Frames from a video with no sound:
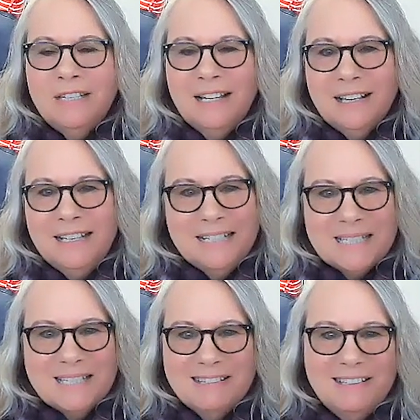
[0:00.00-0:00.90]

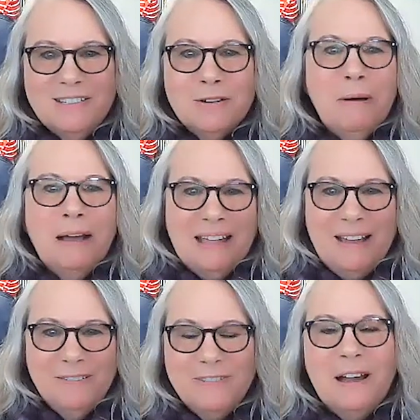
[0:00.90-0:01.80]
decades into my
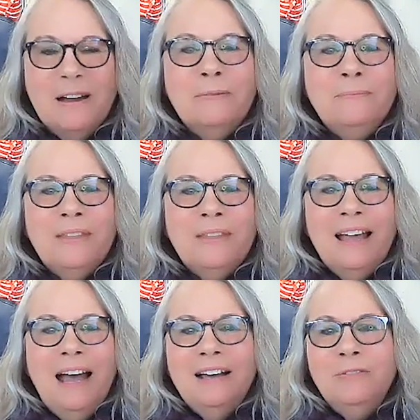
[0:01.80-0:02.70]
life now,
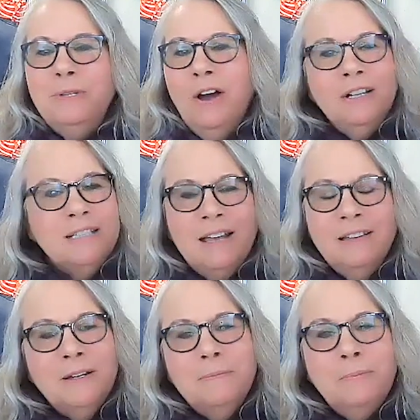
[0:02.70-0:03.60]
we all
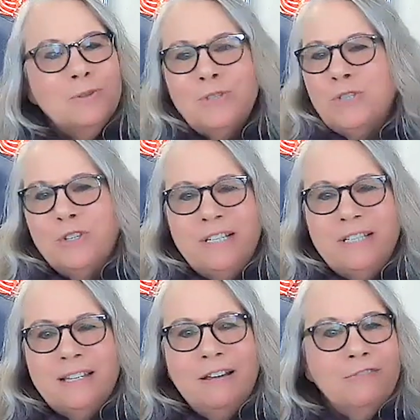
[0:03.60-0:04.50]
tell our birth
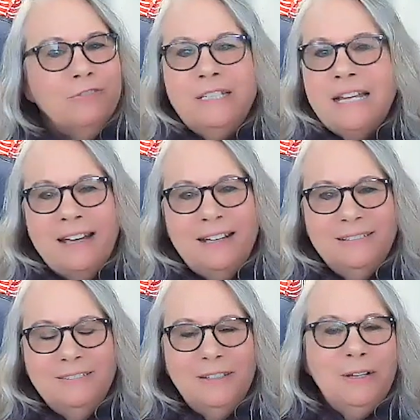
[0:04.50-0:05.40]
stories every day.
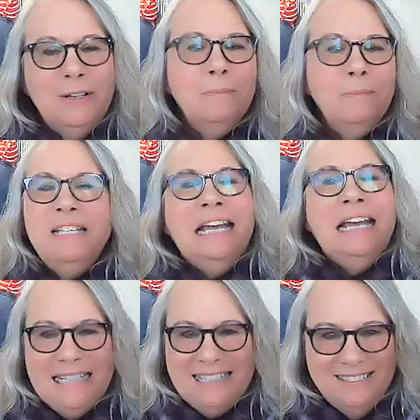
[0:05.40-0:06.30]
We, I'll be
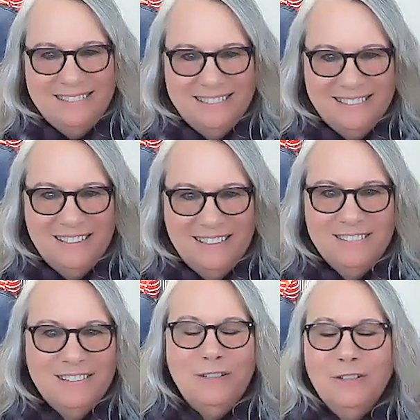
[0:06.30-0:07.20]
90,
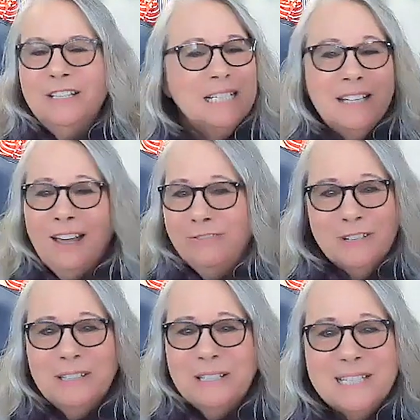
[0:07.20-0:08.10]
and you'll still have
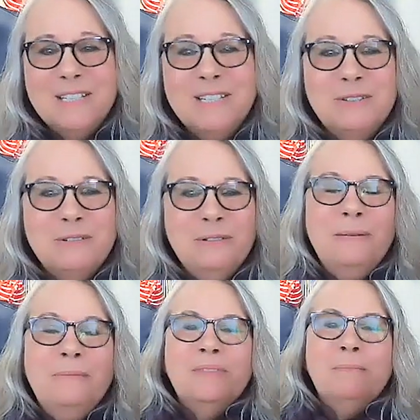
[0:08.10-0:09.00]
to listen to
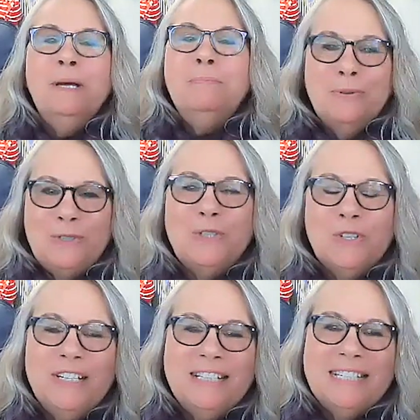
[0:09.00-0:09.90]
my birth
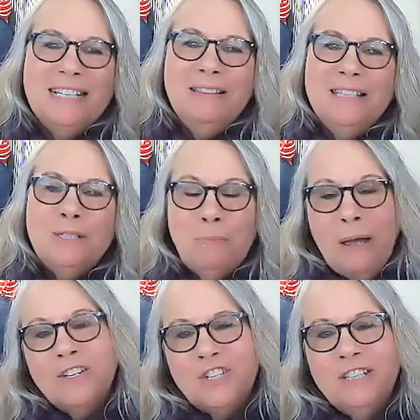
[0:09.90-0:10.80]
stories and this
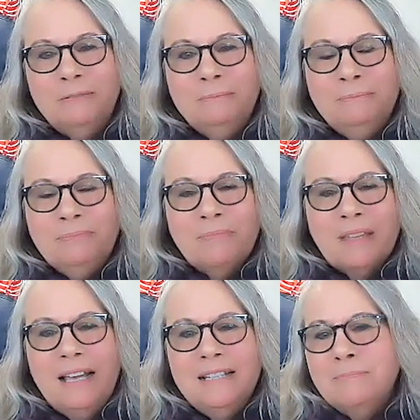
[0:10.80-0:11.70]
passion,
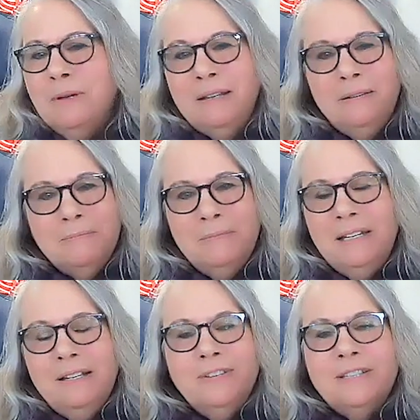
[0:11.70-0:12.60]
as many
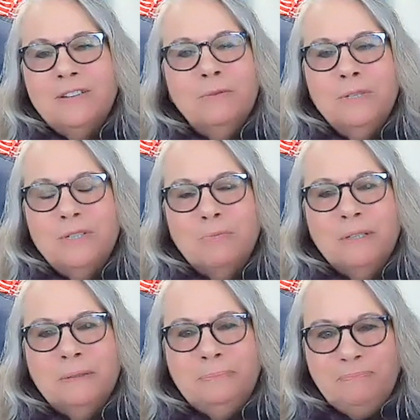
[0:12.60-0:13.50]
many of us always will.